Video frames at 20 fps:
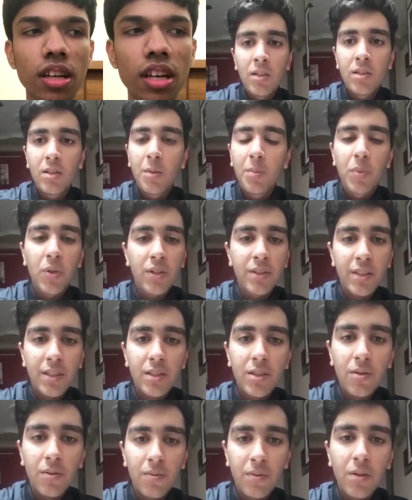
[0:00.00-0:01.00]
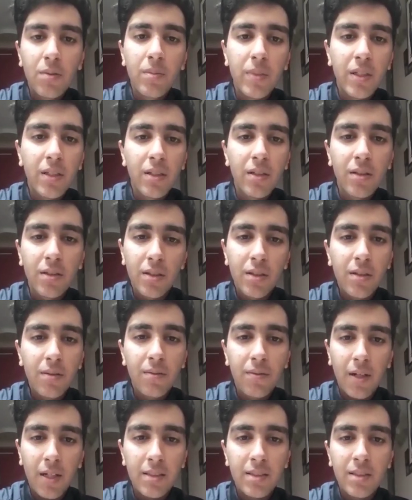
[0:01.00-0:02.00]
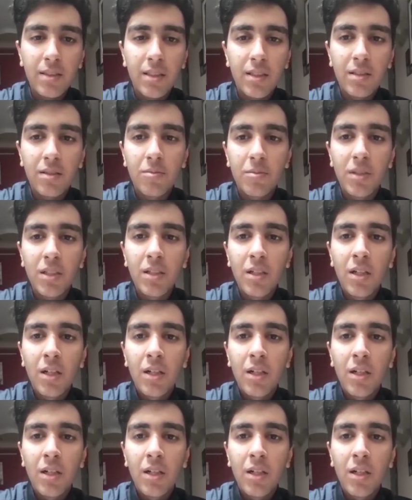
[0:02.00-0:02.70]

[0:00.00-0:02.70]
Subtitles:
The process of filmmaking really fascinates me.